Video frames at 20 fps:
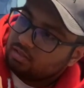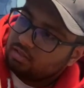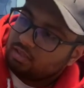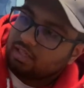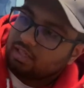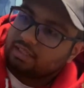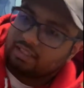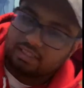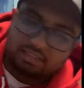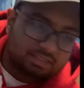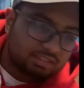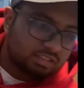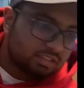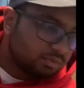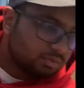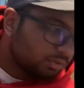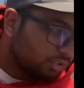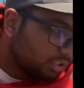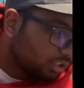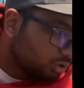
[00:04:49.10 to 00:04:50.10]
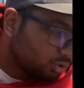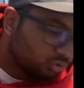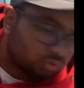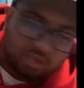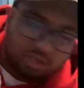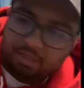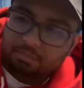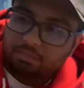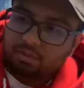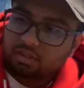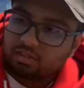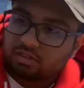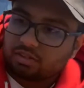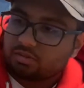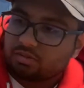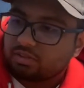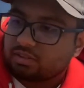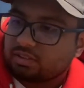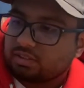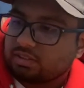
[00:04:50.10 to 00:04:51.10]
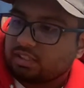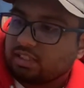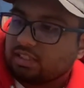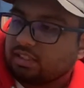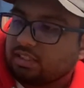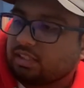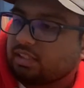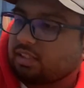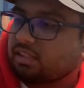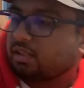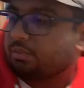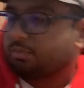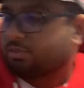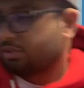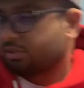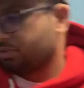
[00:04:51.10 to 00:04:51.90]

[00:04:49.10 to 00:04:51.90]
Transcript: I guess this is where the tripod goes, and it said it did come with a